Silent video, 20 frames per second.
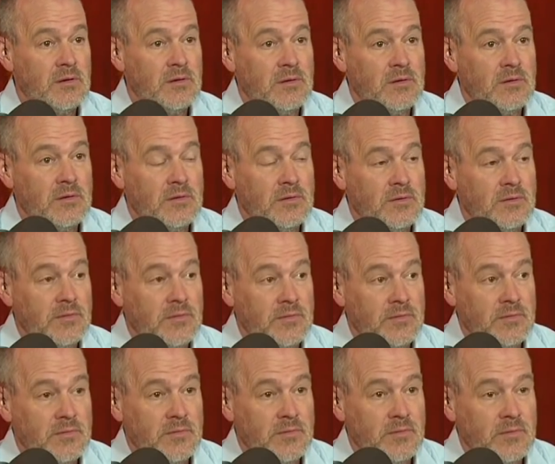Two.
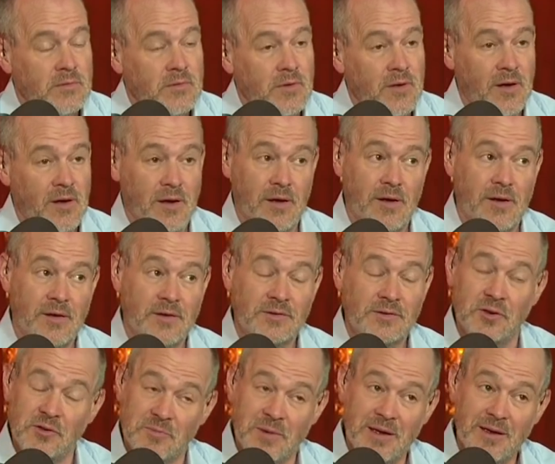
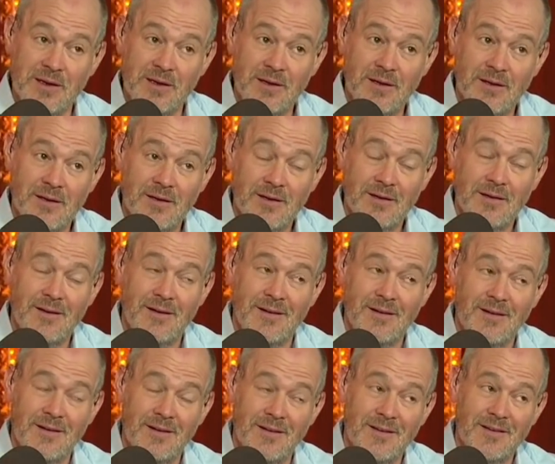Excuse me.
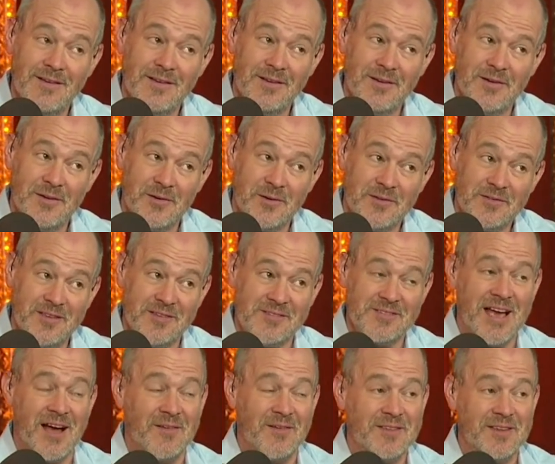You're
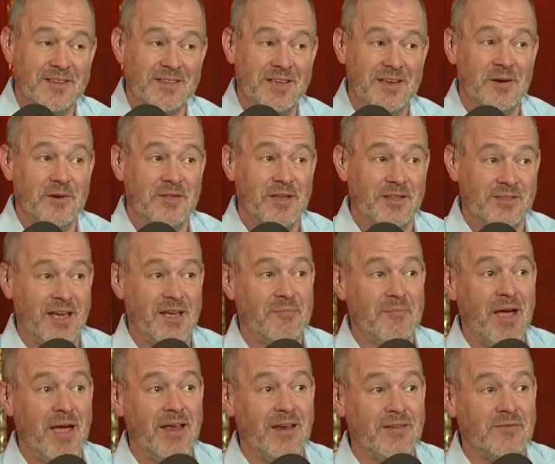discounting the year that they
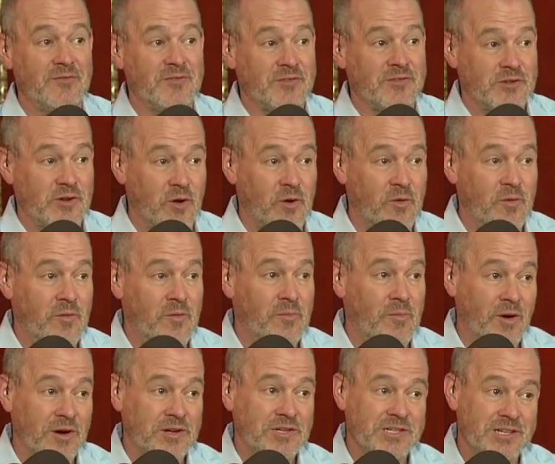made it so
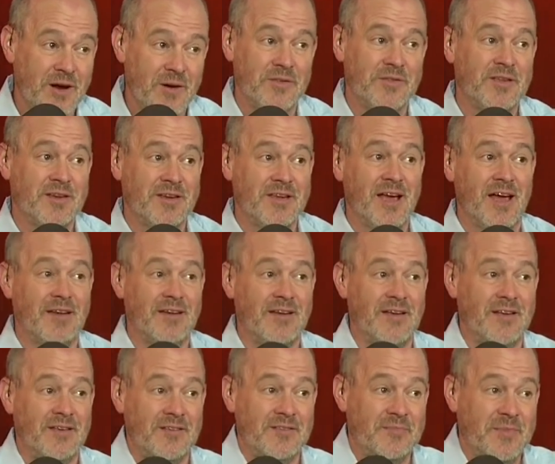Mark Schlereth could get
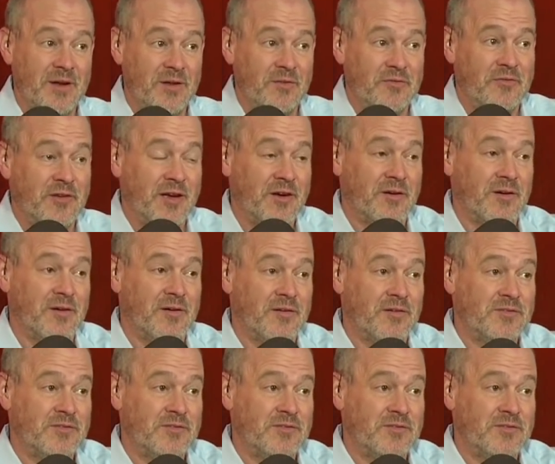his middle finger